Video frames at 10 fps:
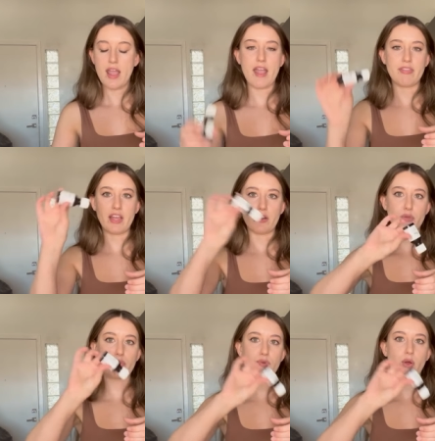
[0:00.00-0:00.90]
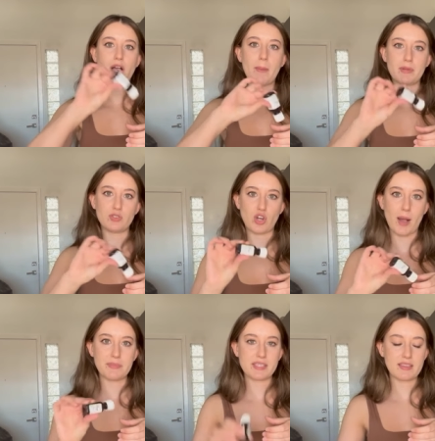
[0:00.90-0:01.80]
and then throw a couple of
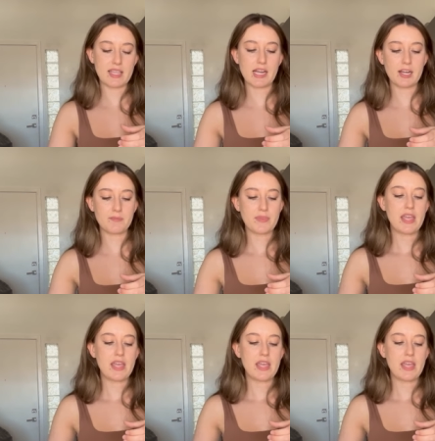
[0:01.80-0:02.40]
drops in there.